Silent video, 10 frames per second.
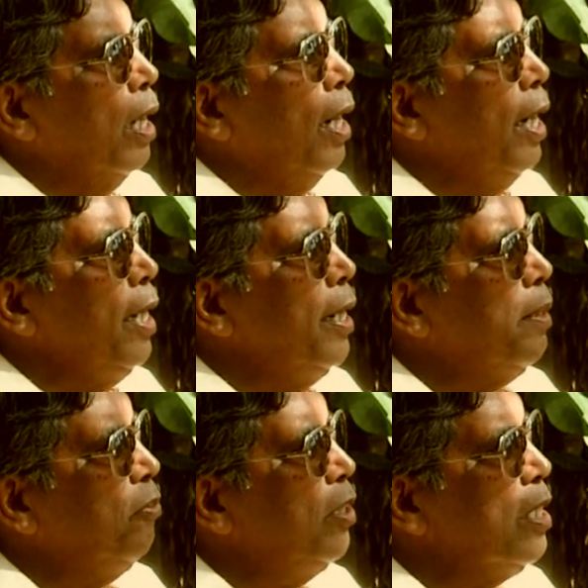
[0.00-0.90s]
I
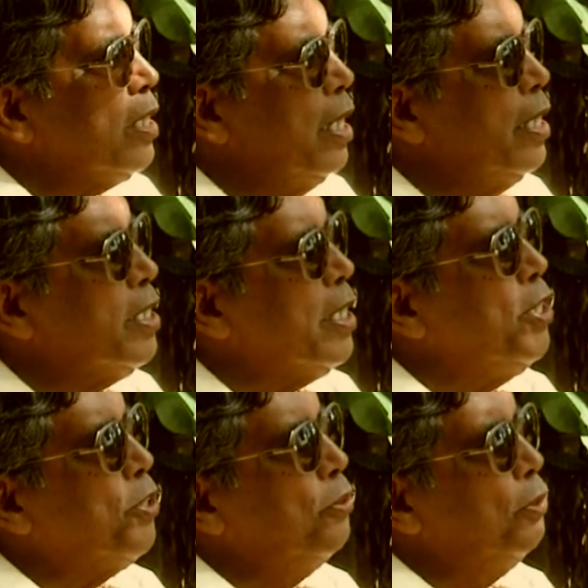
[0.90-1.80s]
had first
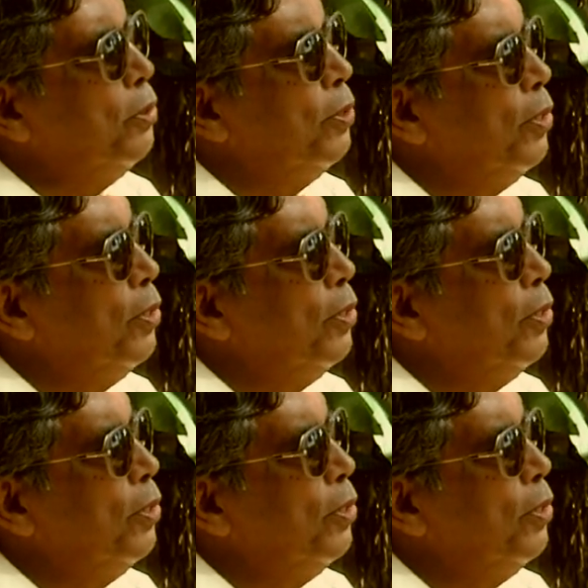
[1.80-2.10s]
listened to